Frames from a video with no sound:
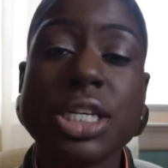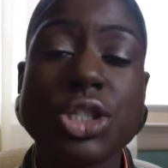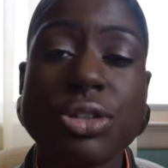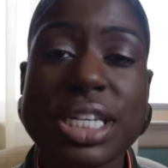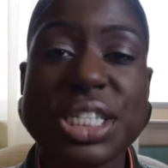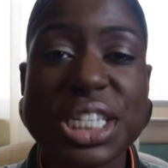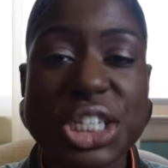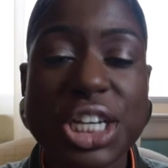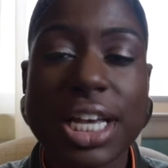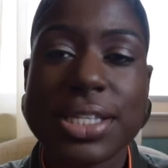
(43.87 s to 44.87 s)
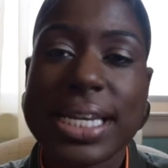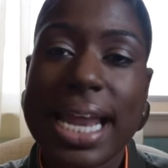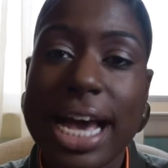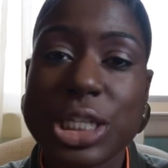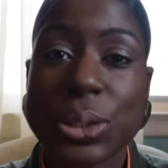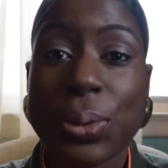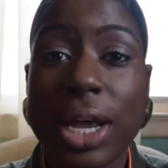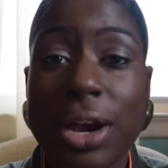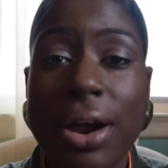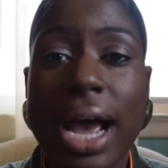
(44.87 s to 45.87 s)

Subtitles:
to transitioning to natural hair.